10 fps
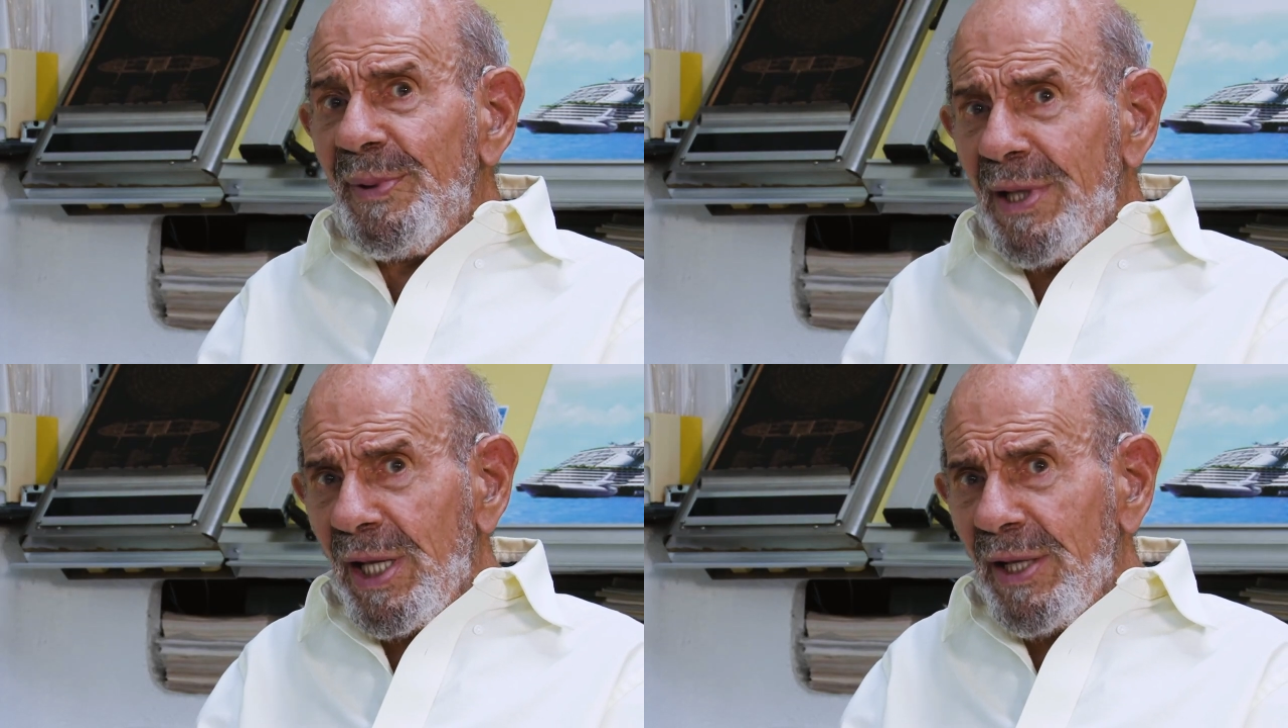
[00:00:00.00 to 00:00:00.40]

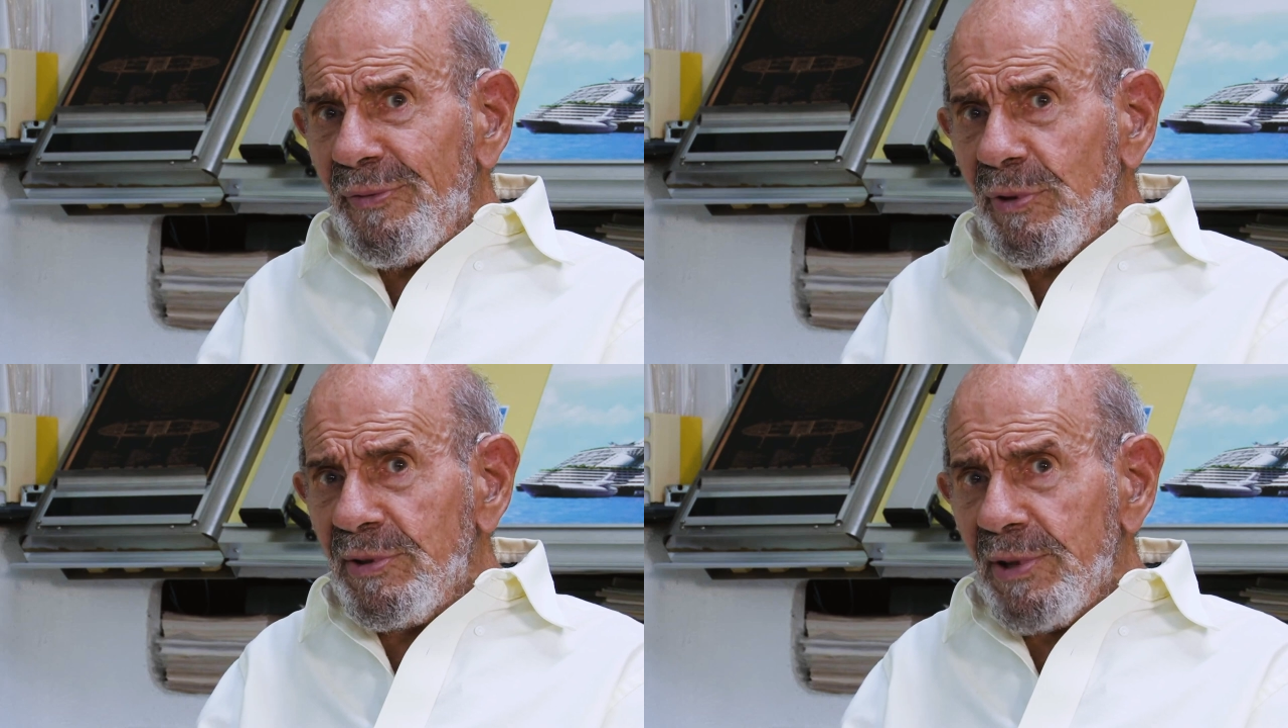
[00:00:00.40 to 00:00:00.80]

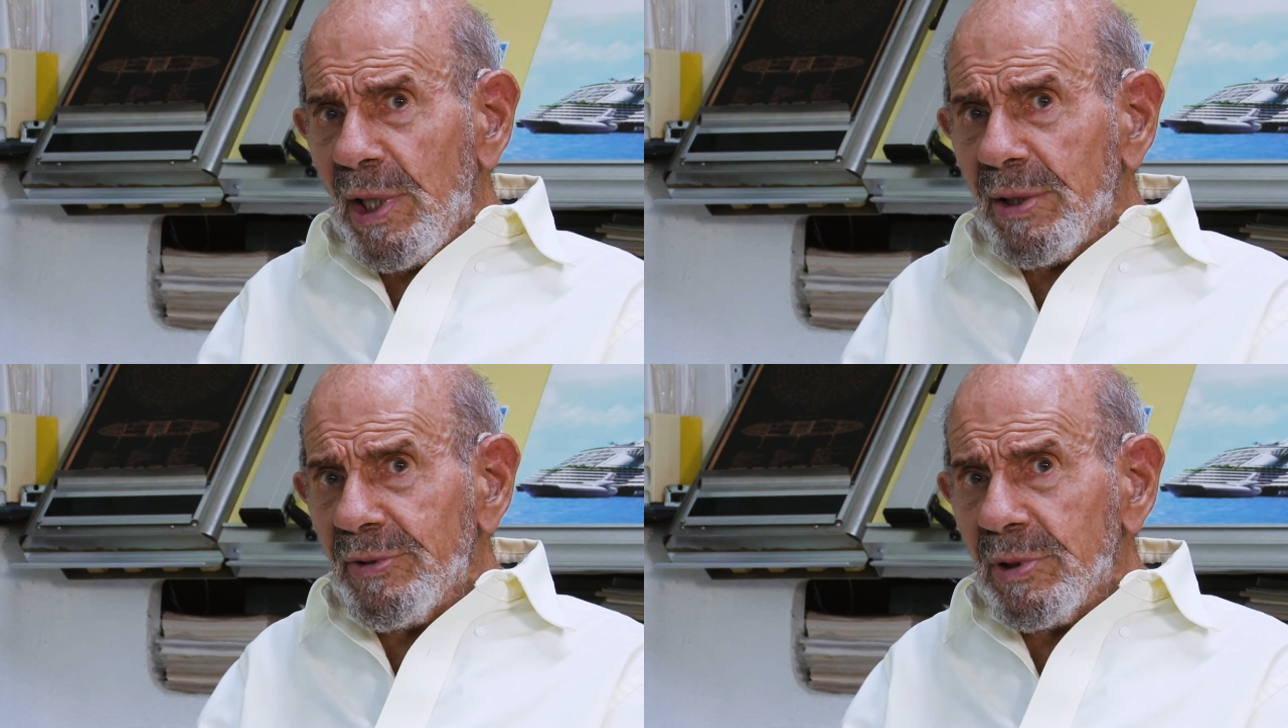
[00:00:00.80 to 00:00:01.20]
behavioral
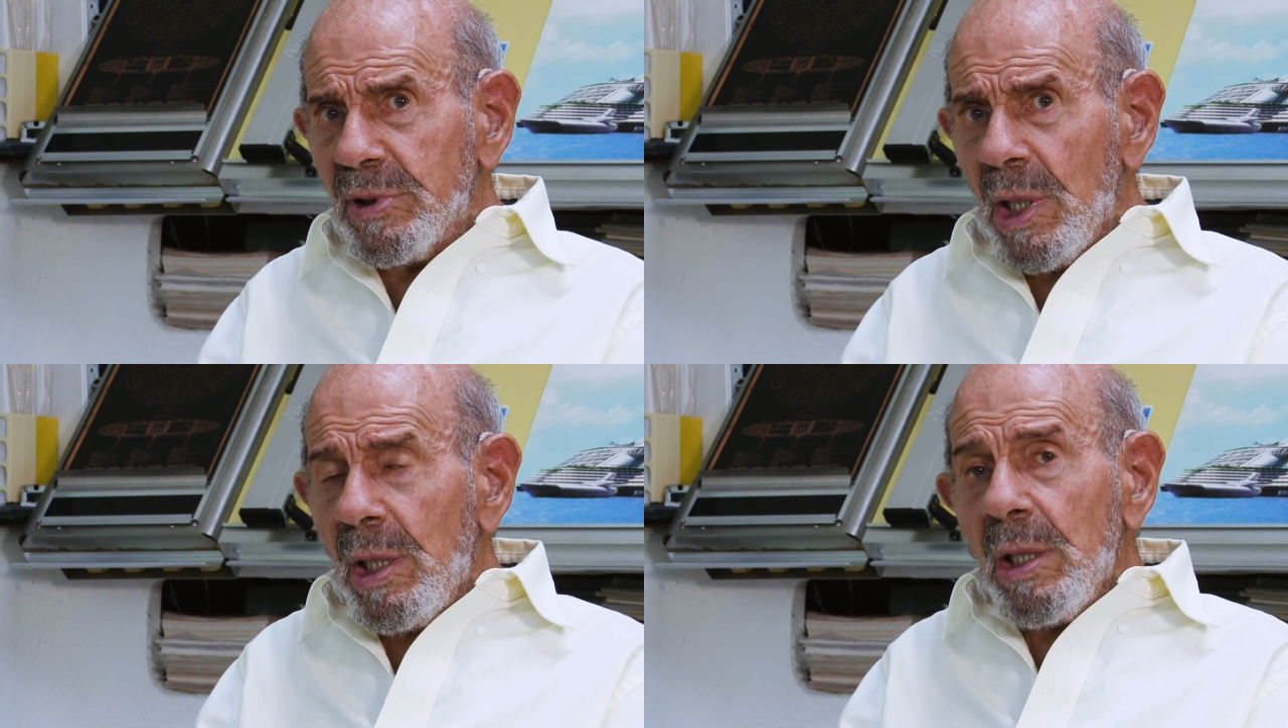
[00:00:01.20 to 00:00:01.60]
sciences.
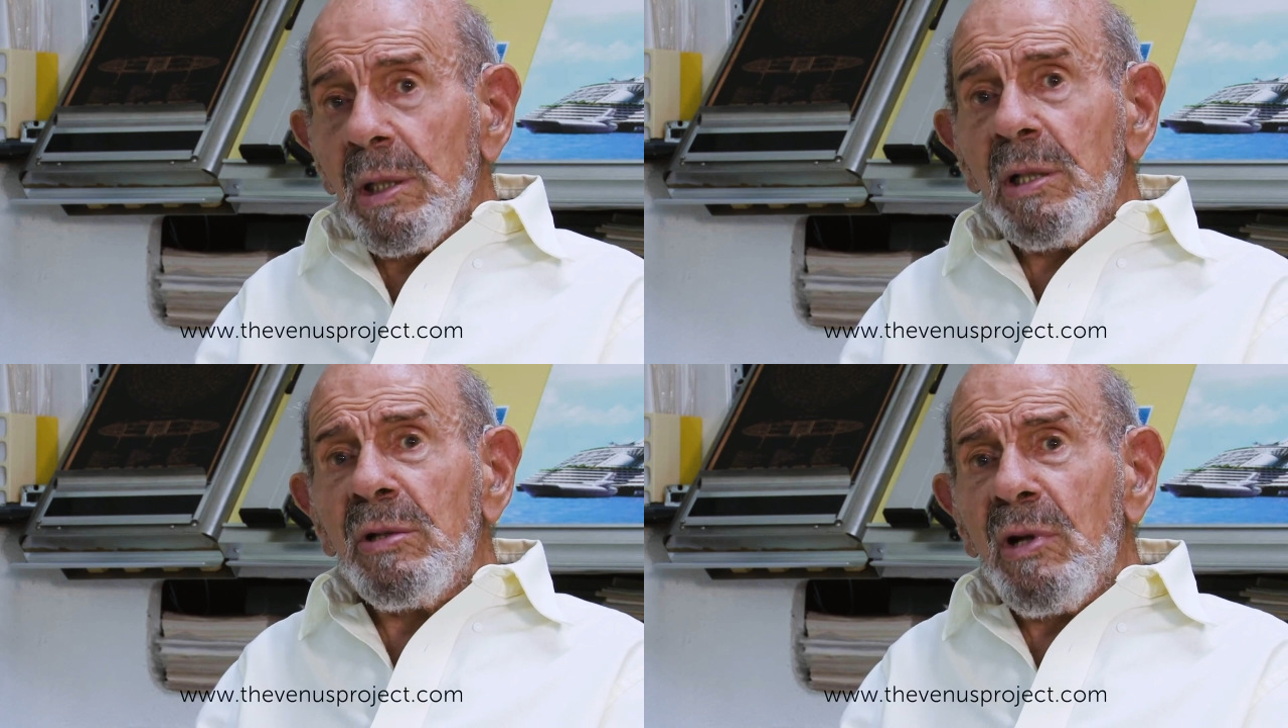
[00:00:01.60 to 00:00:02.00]

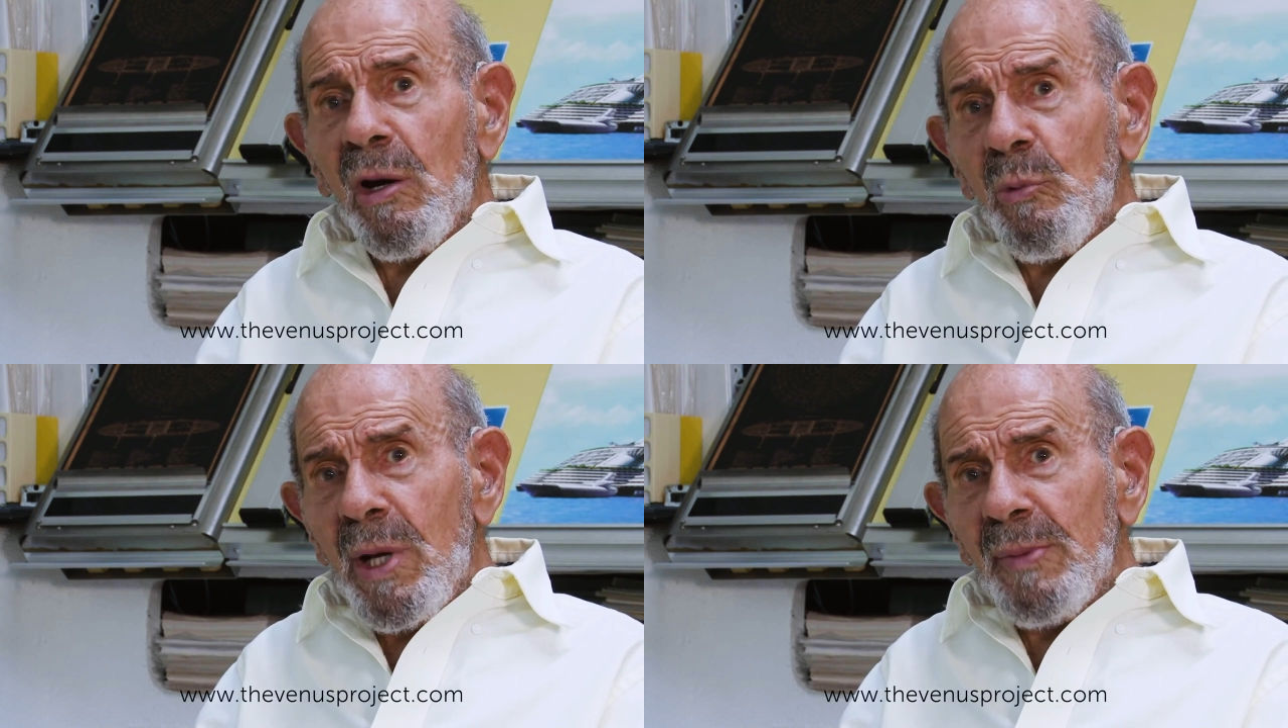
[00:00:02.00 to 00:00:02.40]
Look at
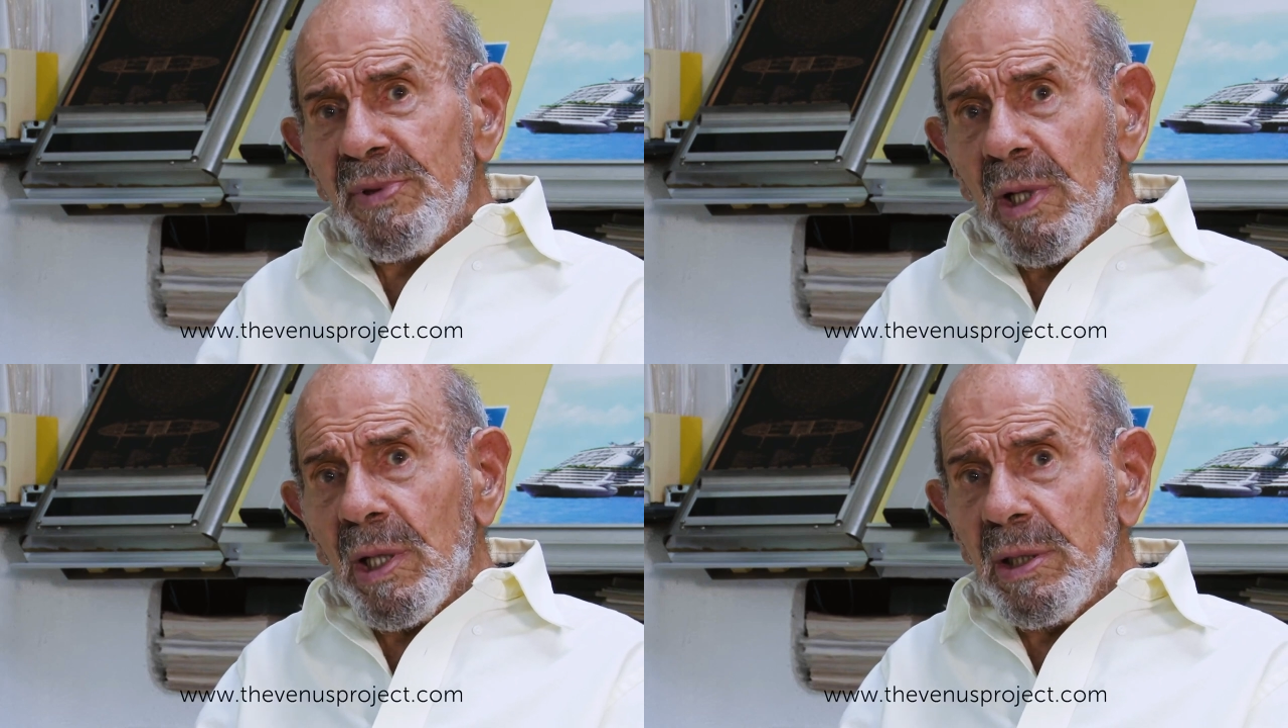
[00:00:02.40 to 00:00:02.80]
our
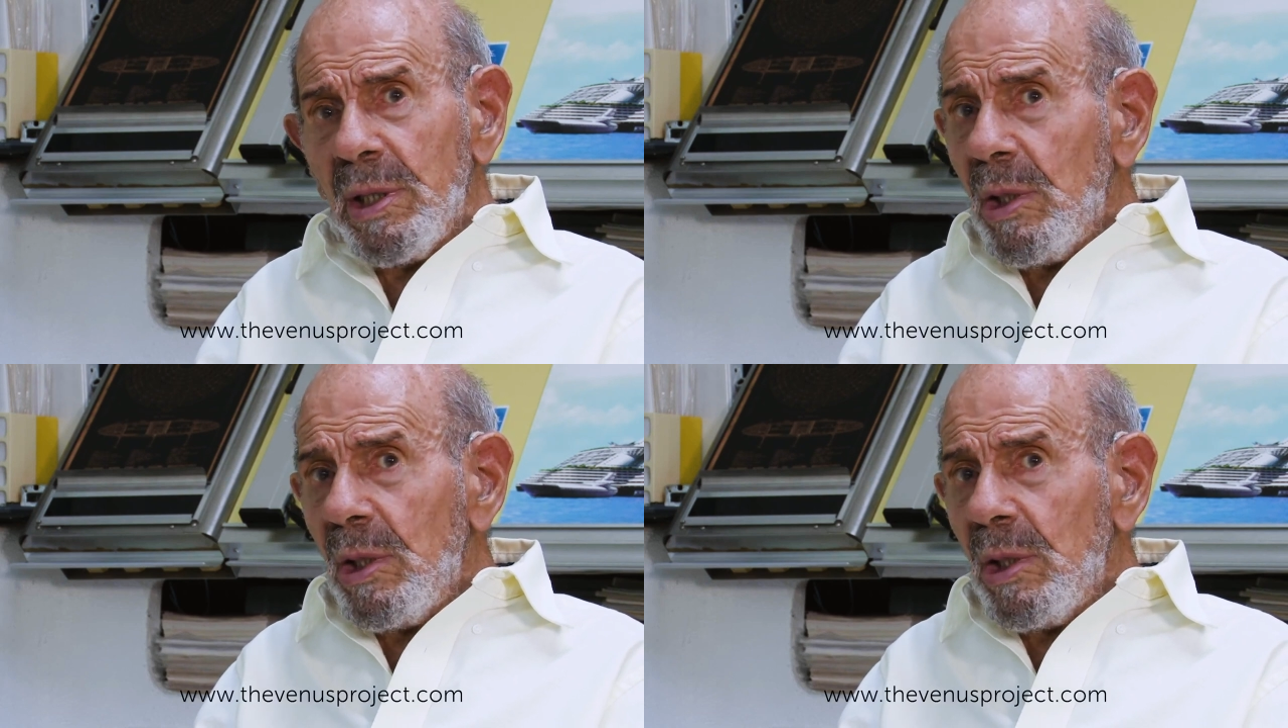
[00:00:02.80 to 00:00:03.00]
website.